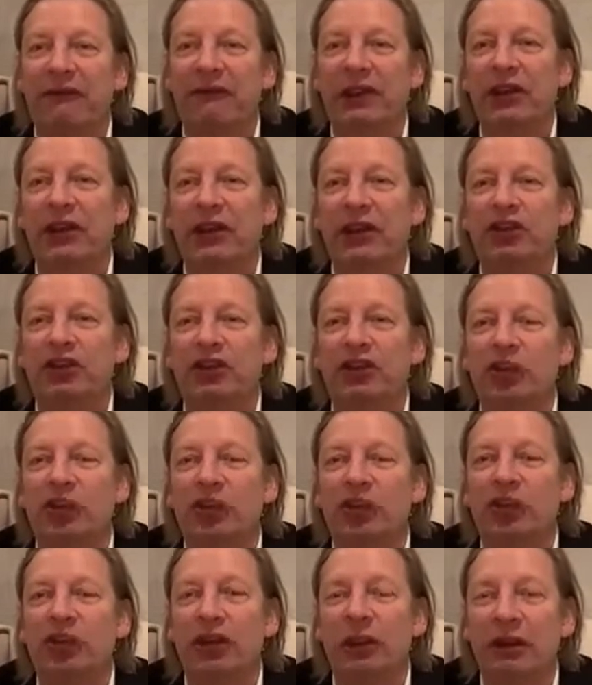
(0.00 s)

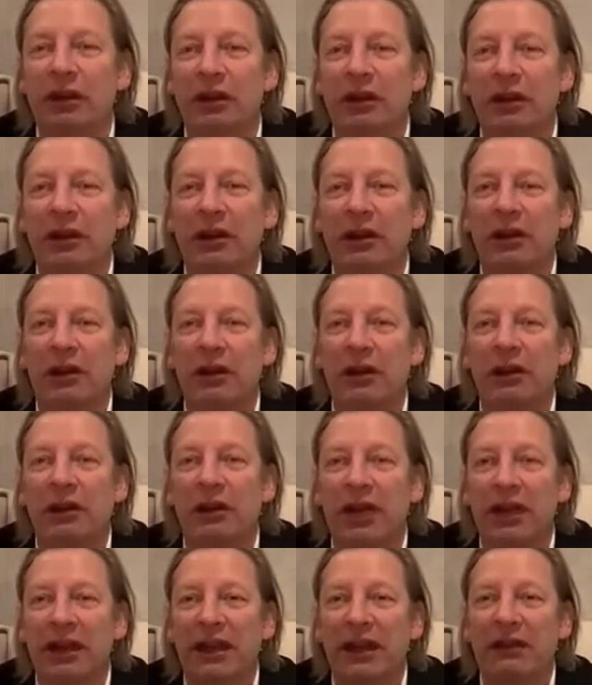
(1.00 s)
the way they
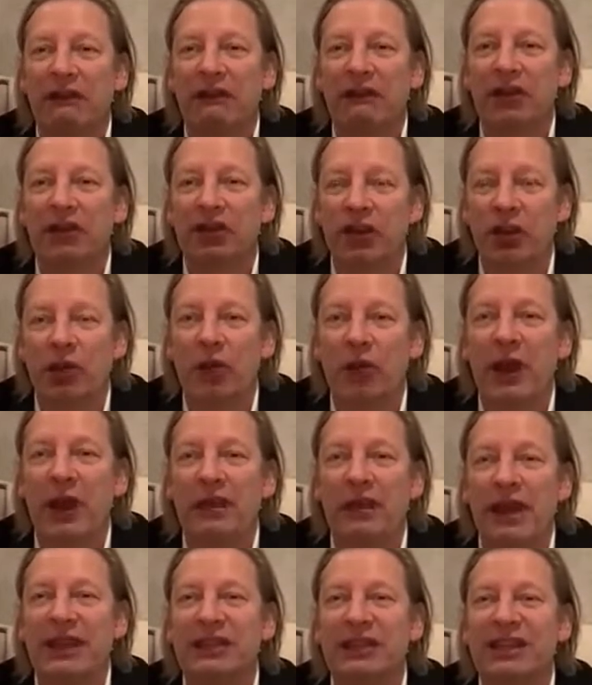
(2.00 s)
see the world.
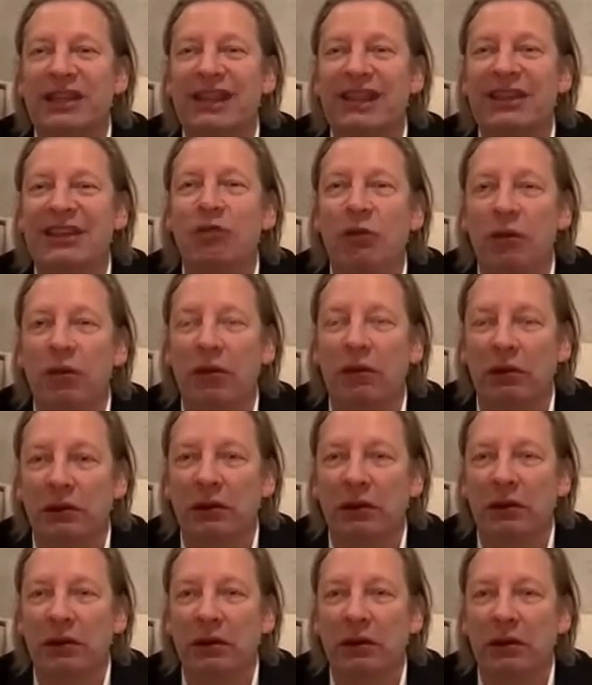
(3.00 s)
They must do
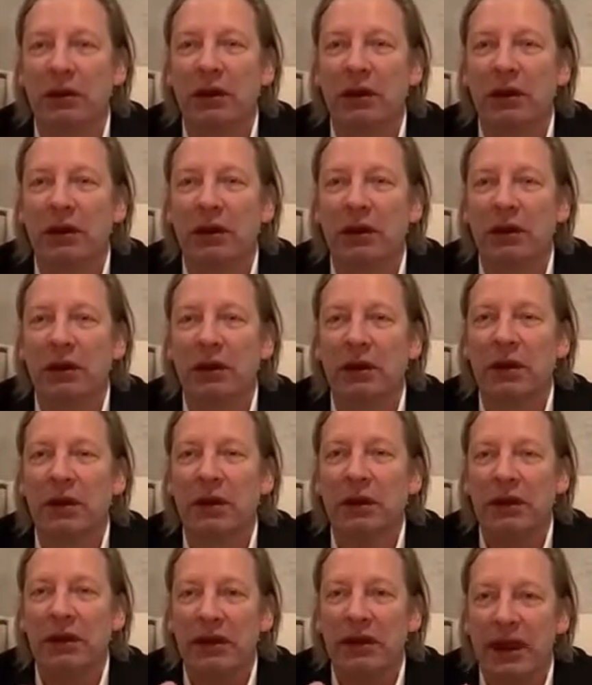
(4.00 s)
it. The
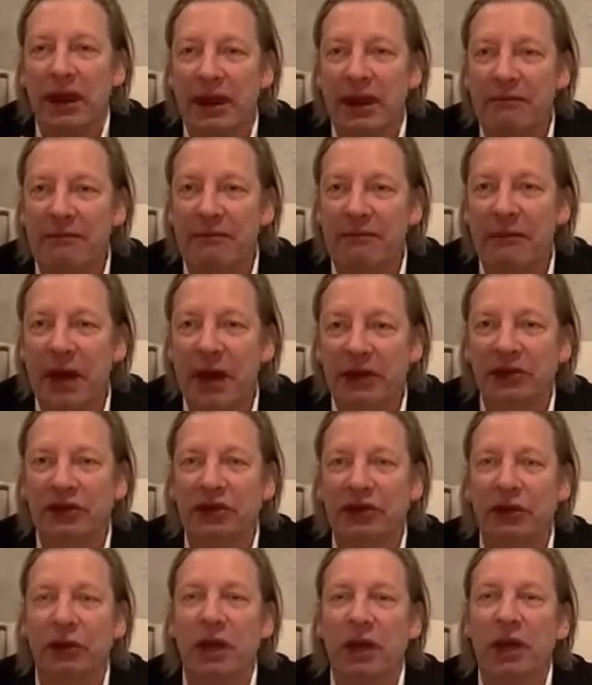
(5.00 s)
reason this is important
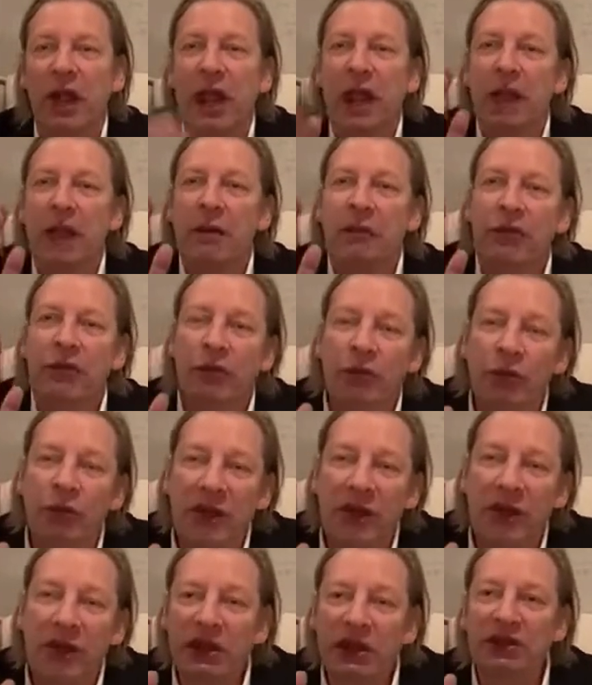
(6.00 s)
is
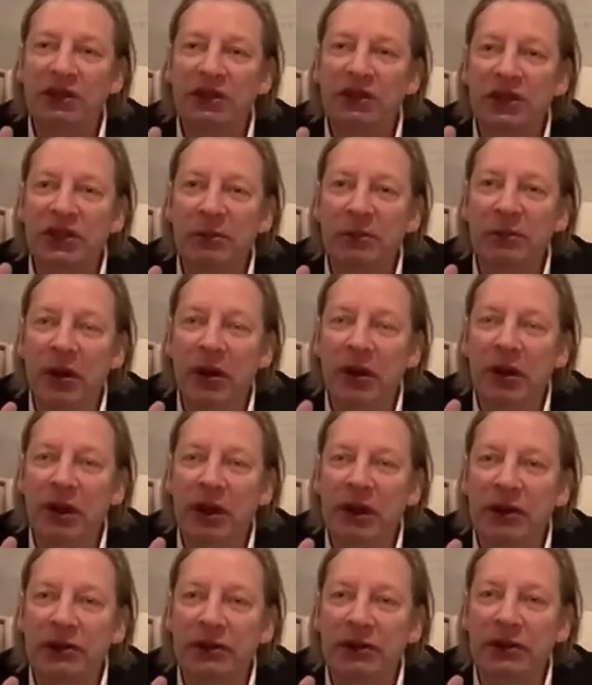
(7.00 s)
you're going to get
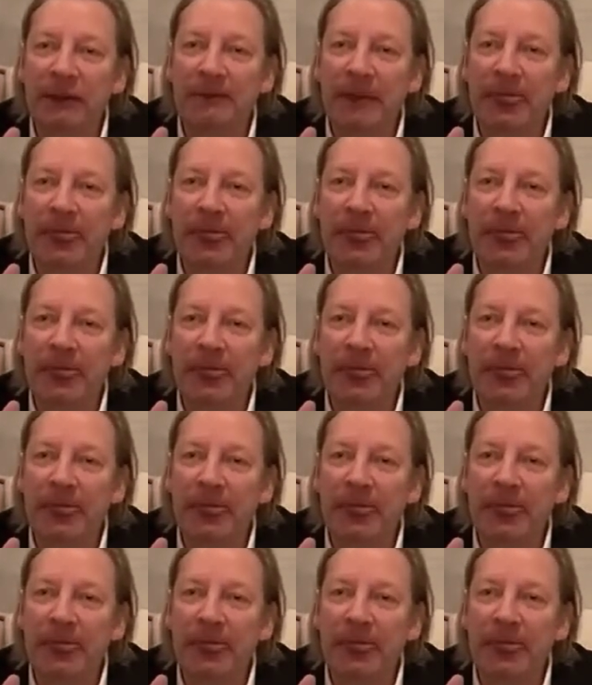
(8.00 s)
disappointed.